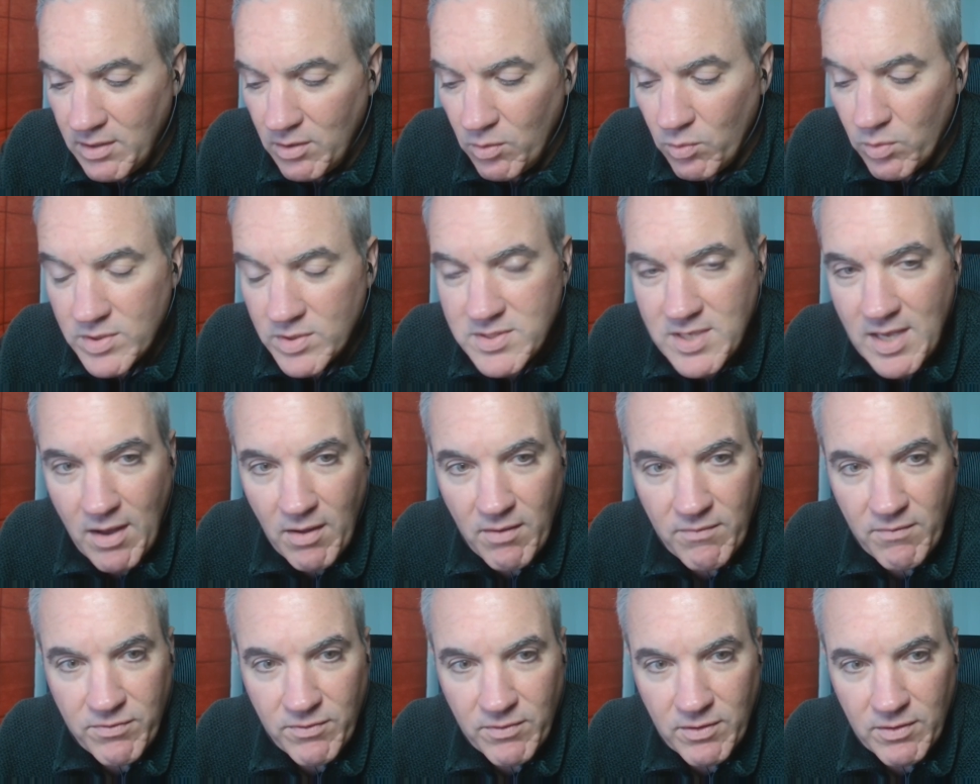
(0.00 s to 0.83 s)
was
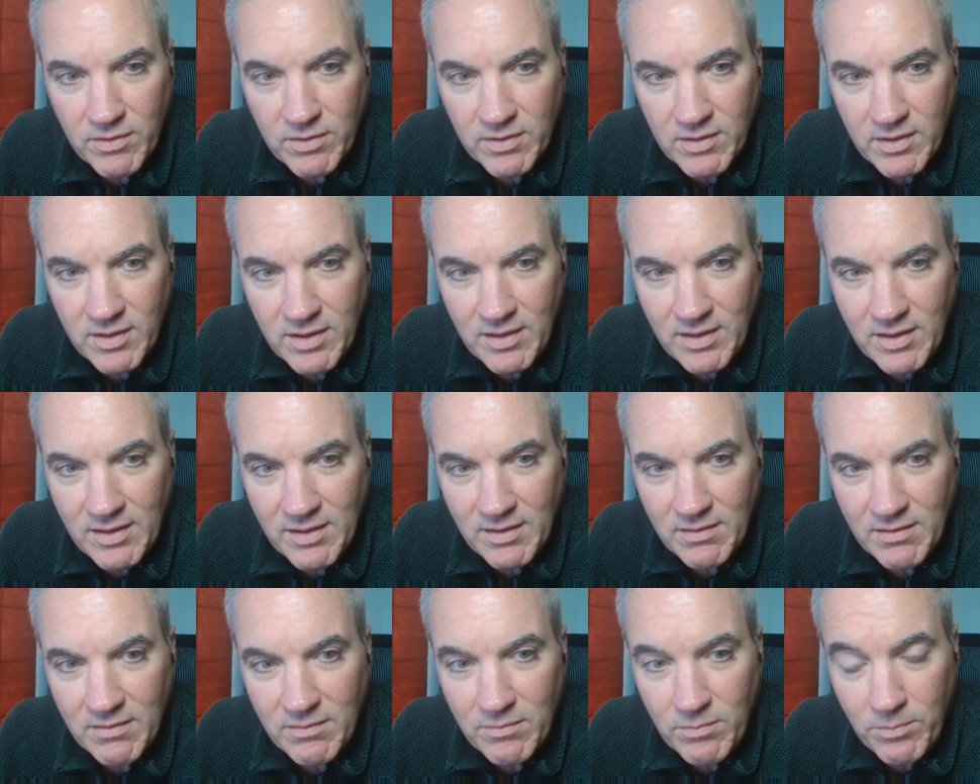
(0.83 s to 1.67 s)
helpful
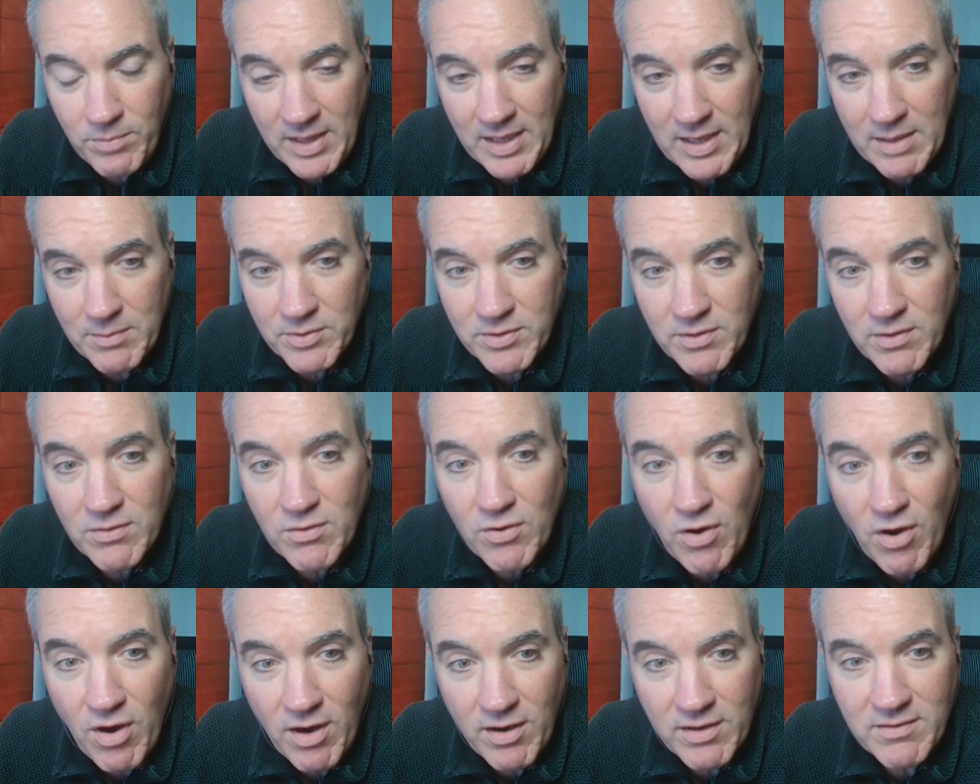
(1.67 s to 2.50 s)
in being able to
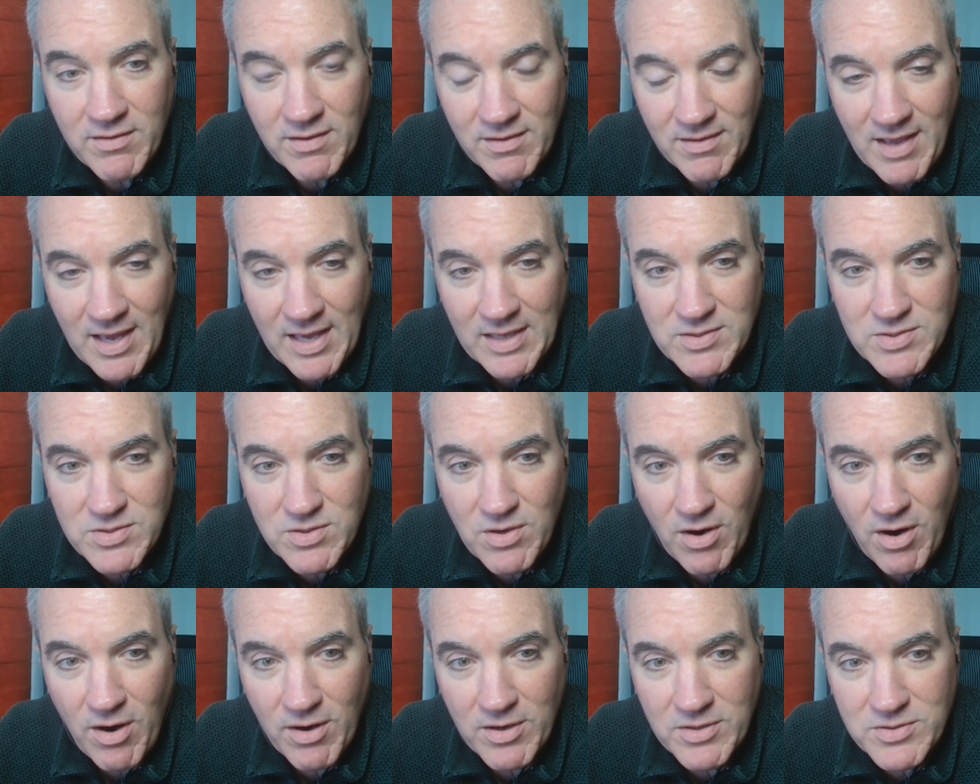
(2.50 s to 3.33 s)
talk to
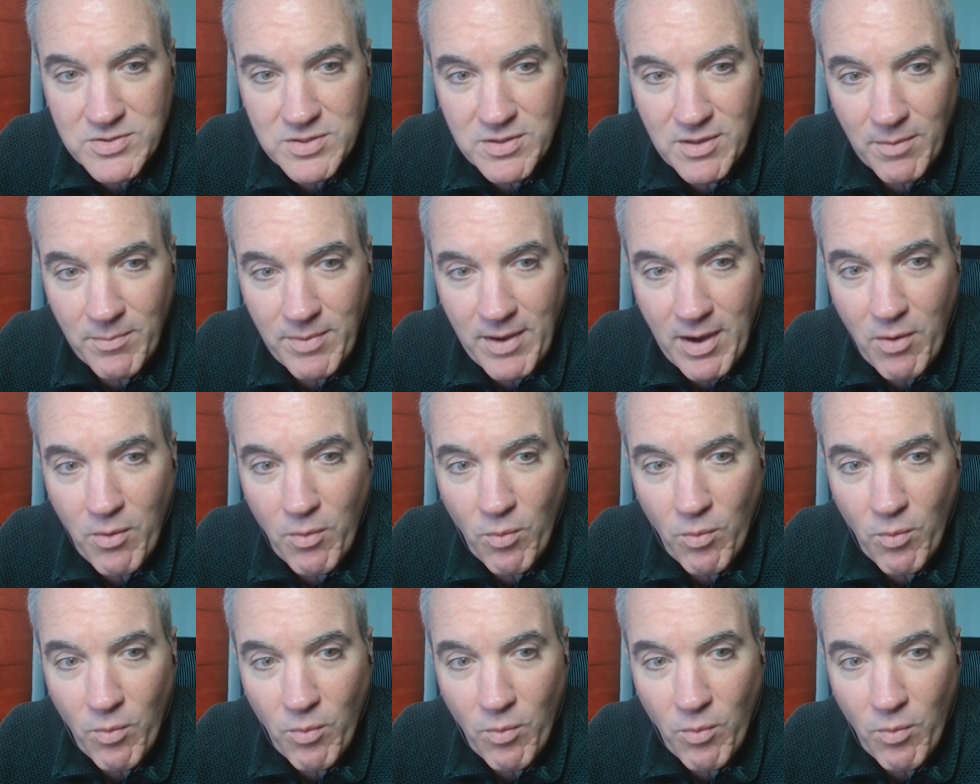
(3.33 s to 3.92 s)
Techstars about